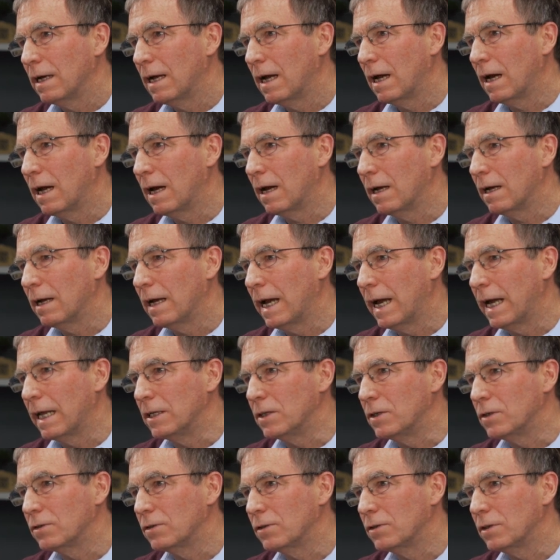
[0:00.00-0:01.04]
uh,
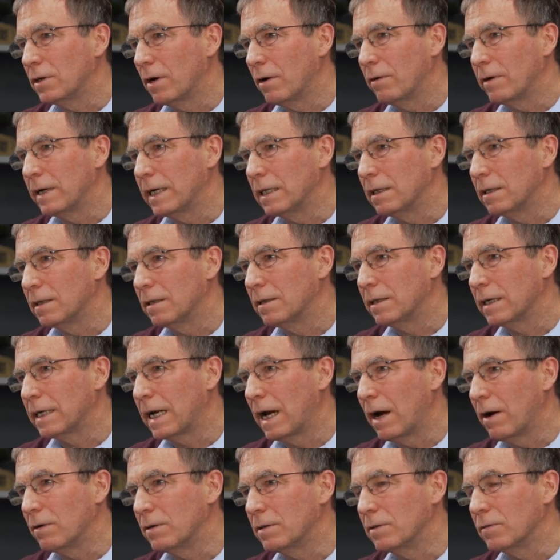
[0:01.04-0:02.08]
and showing the
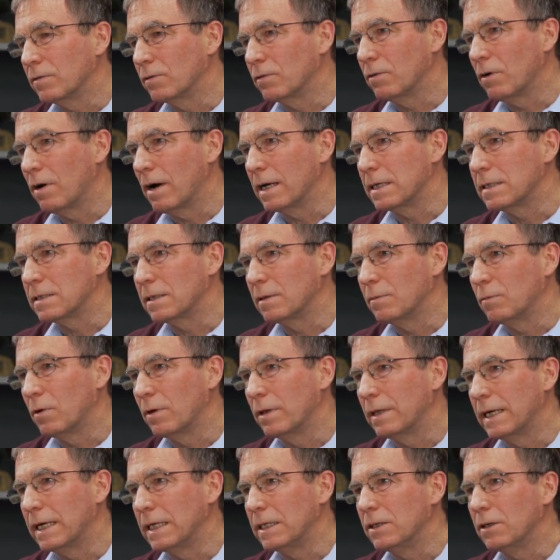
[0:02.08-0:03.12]
character of Christ and
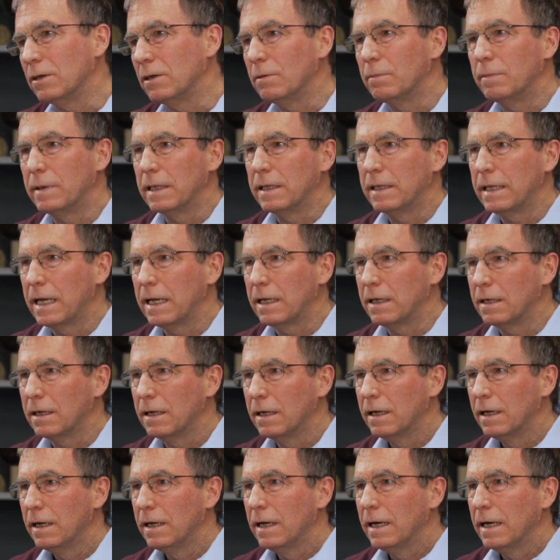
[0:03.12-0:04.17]
what they do. But then,
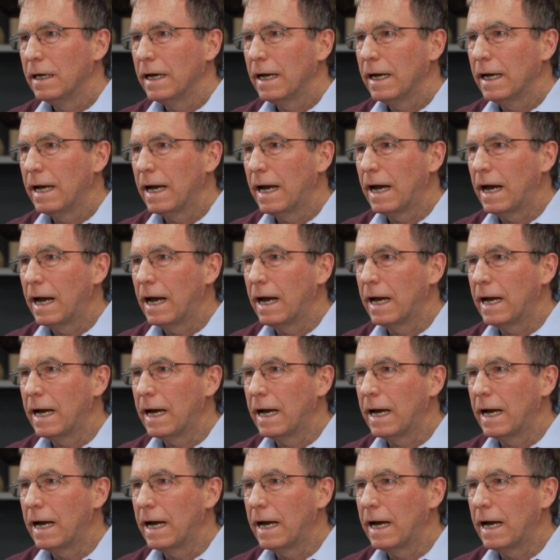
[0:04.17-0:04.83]
uh,